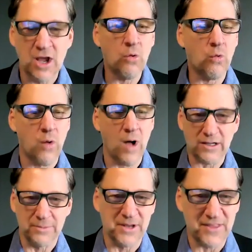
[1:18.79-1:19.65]

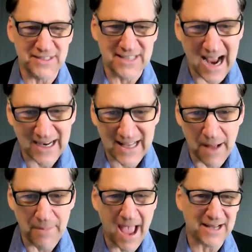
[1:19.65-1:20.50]
welcome to the dot
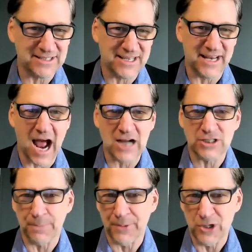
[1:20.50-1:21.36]
com magazine
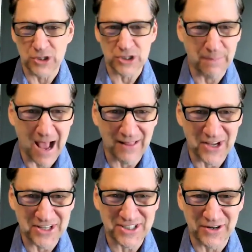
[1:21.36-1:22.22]
entrepreneur
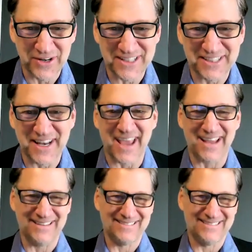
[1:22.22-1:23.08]
spotlight series today.